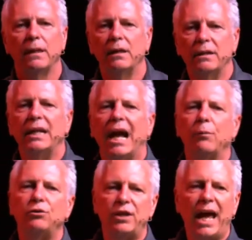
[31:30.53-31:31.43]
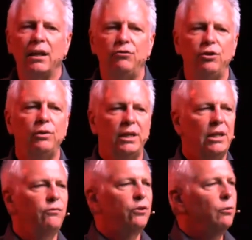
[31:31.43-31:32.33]
then I would challenge you to
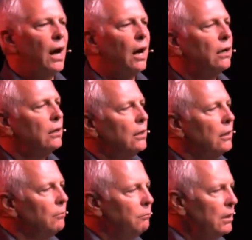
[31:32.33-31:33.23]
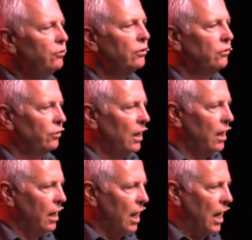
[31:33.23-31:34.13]
give to our missions
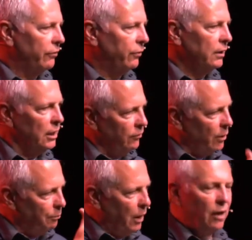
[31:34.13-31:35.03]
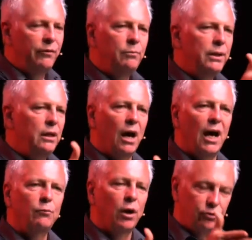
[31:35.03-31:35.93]
offering. Give above and
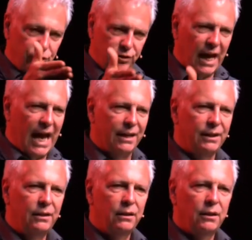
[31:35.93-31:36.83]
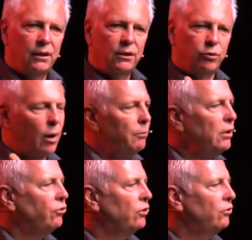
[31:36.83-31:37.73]
beyond what you're tithing to our
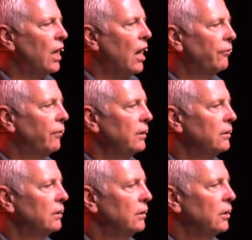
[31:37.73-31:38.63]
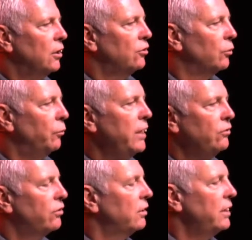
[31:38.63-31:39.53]
missions offering to
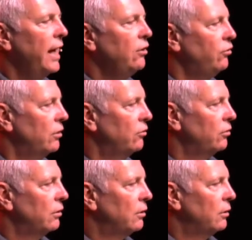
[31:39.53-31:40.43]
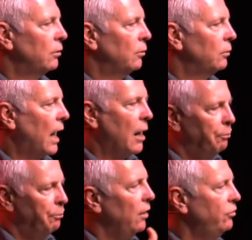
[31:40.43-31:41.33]
reach the nations. Our
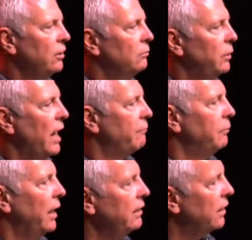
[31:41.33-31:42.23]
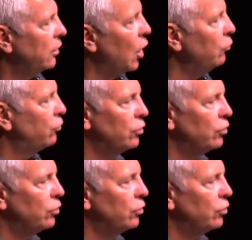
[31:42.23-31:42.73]
budget, we have money that goes to